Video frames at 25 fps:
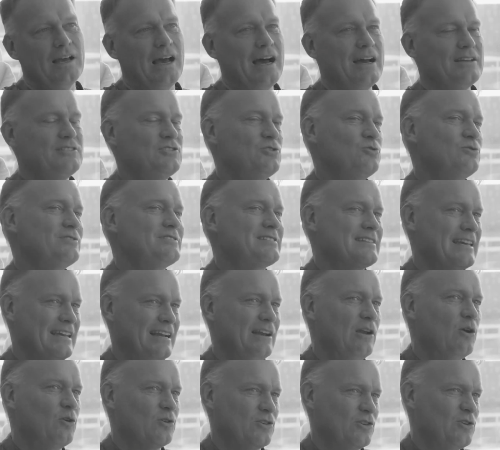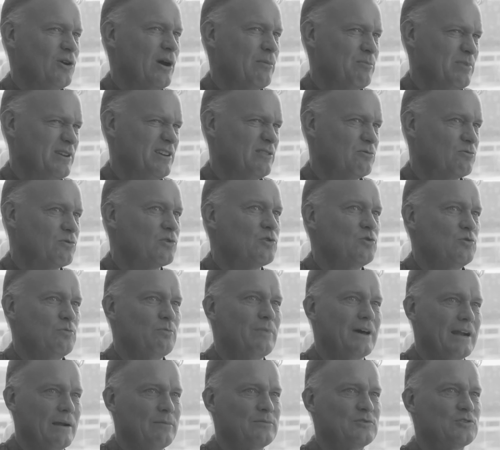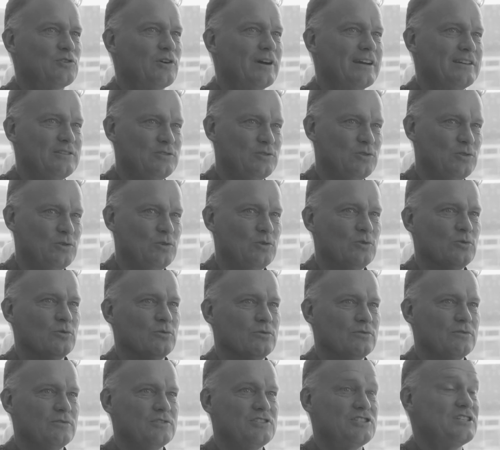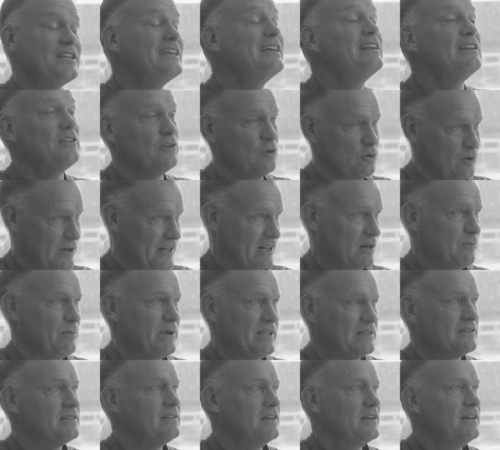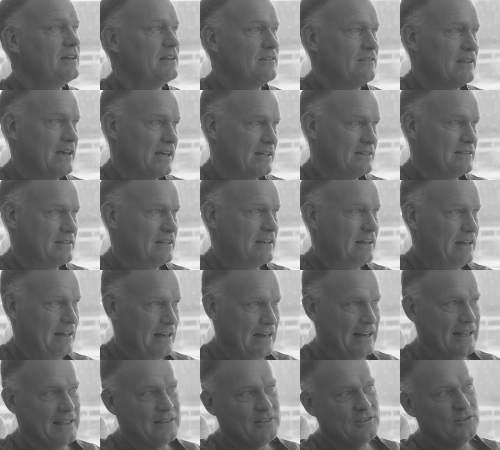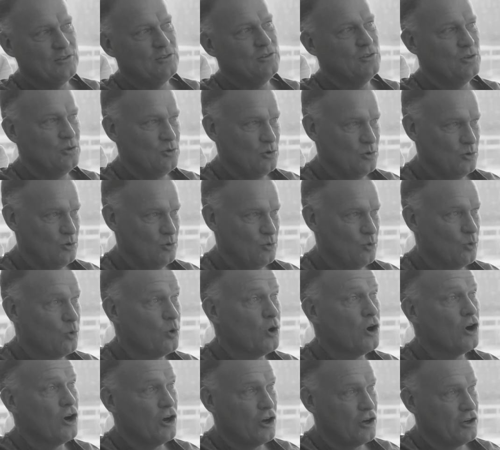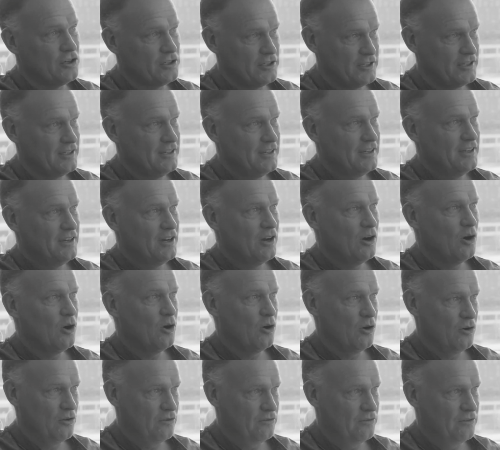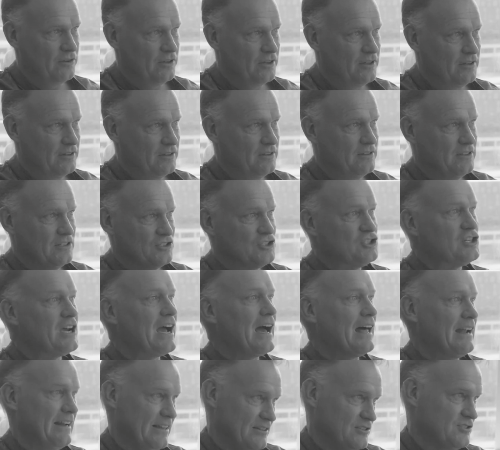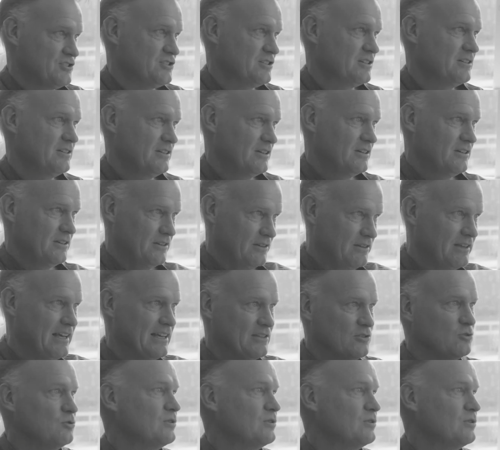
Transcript: I shouldn't say lock you up in a room, but I'm trying to shield you a little bit, that let you work on the challenge that